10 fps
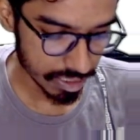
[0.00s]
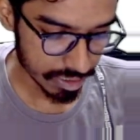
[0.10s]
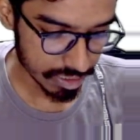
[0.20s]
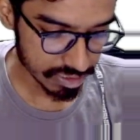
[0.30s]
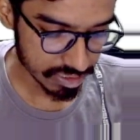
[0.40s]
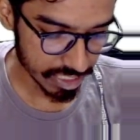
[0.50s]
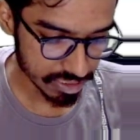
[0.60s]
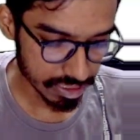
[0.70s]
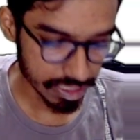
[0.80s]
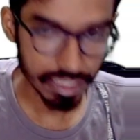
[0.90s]
I'll just
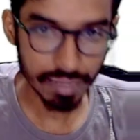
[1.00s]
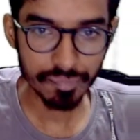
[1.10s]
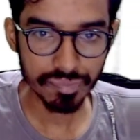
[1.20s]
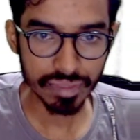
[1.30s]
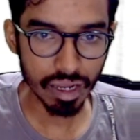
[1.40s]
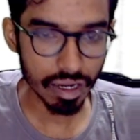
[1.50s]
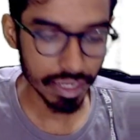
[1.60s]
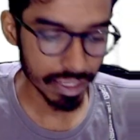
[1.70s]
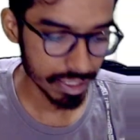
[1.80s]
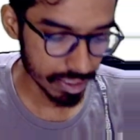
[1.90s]
change the order
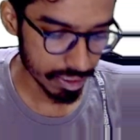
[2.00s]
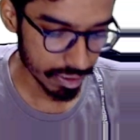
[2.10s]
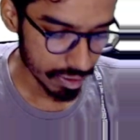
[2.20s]
here.